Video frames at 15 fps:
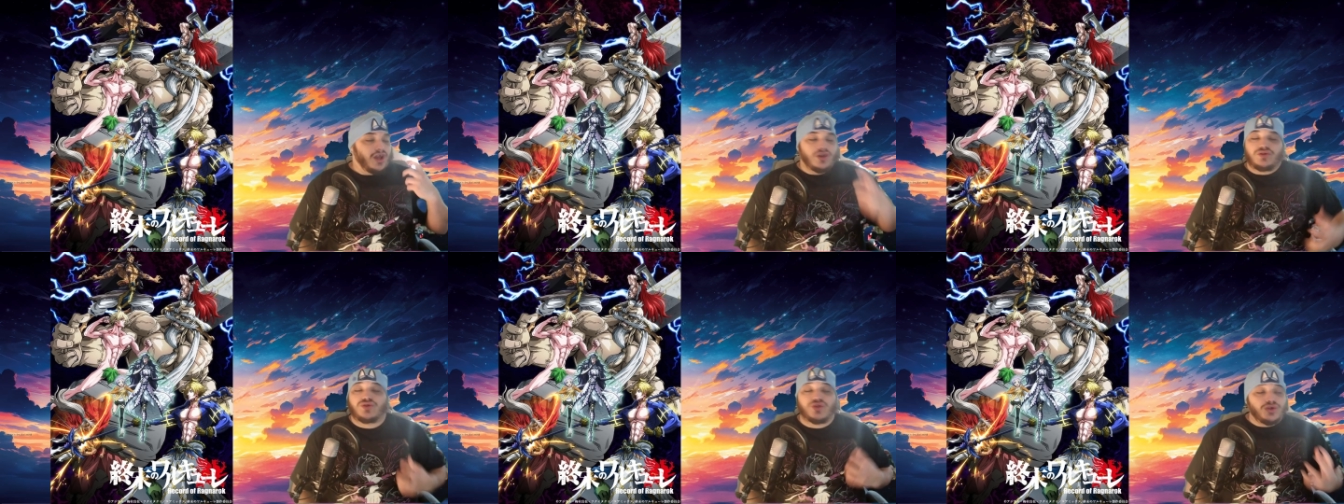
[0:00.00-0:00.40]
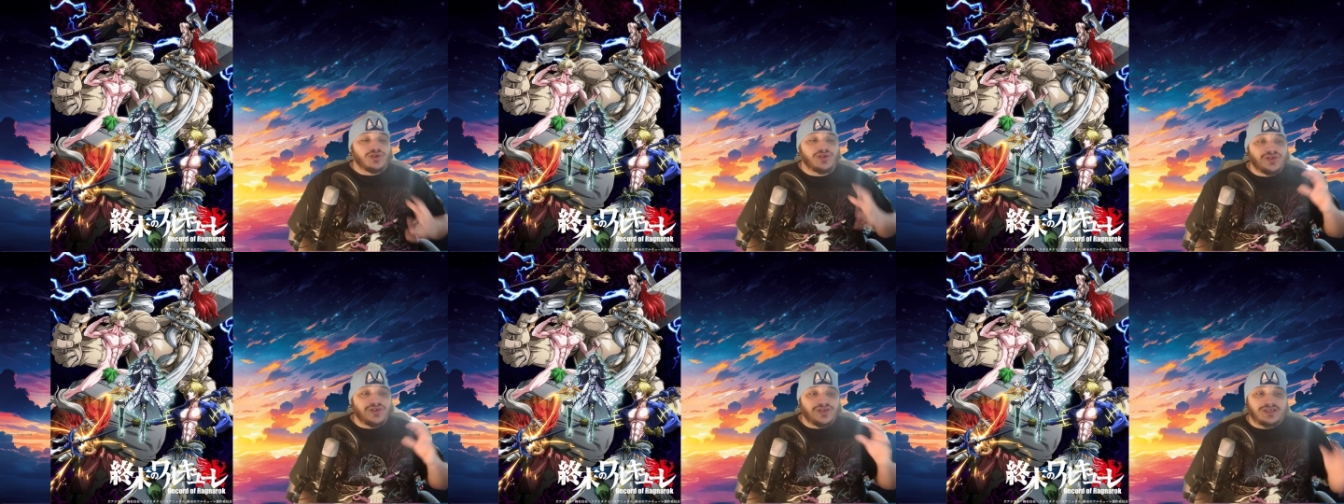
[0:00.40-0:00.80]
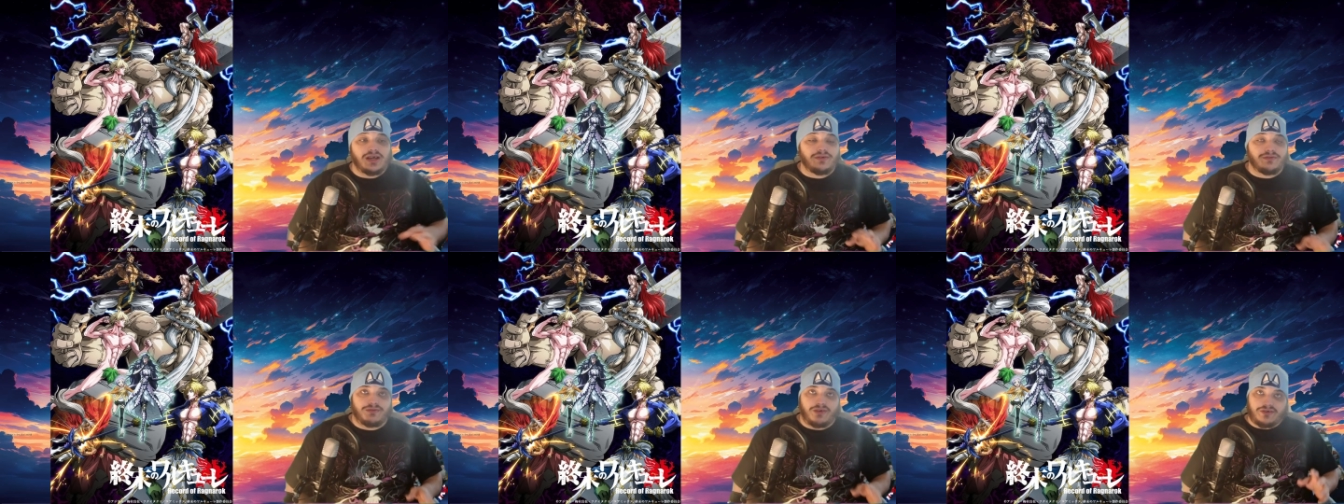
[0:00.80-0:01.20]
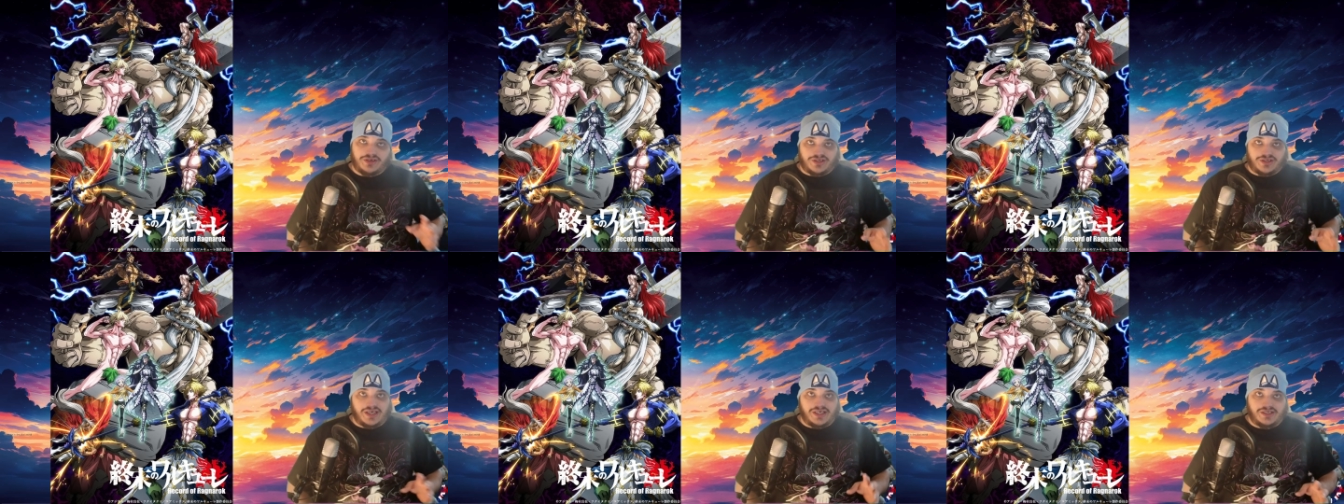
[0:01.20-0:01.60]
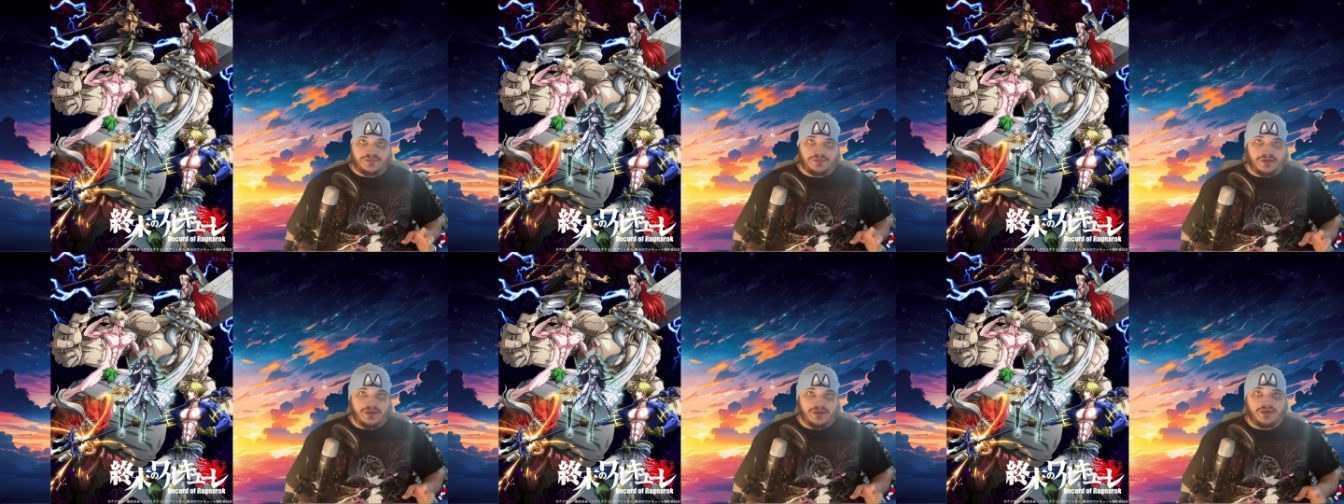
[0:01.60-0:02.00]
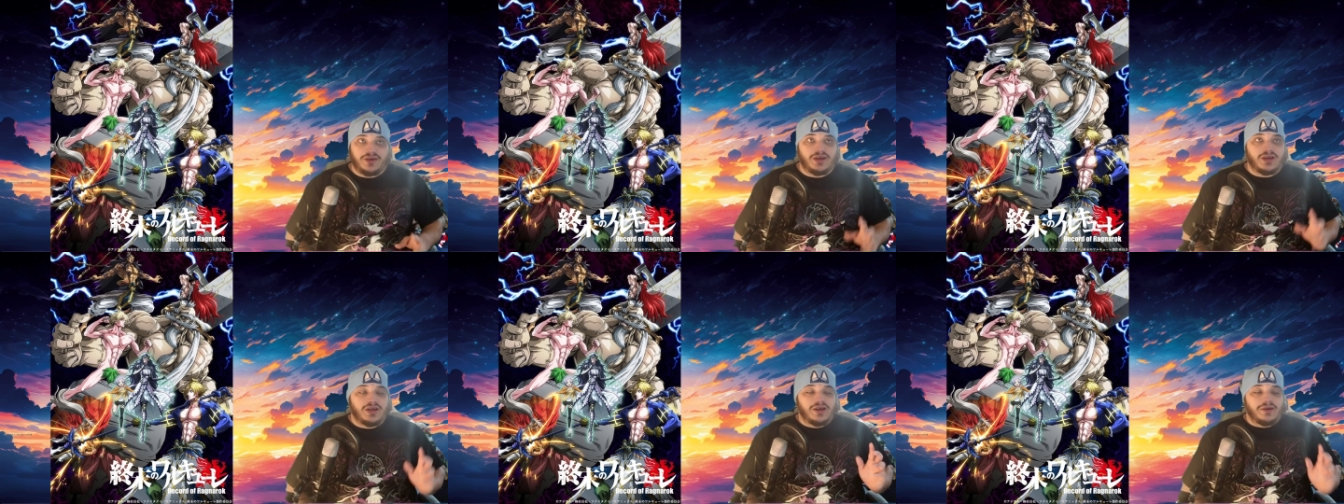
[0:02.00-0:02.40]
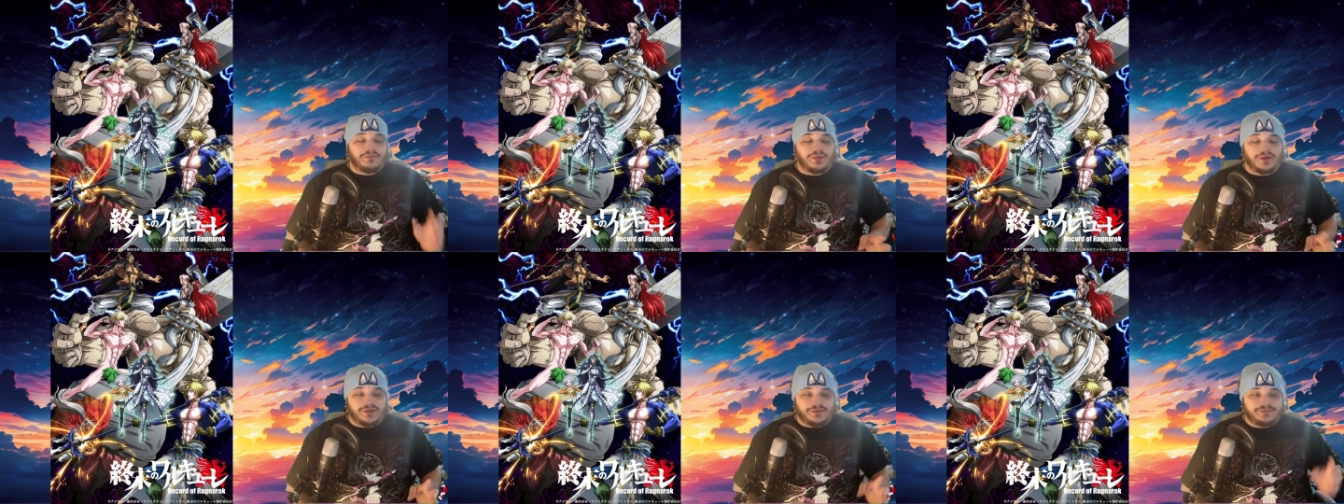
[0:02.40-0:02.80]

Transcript: Doesn't sound very Shakespeare, but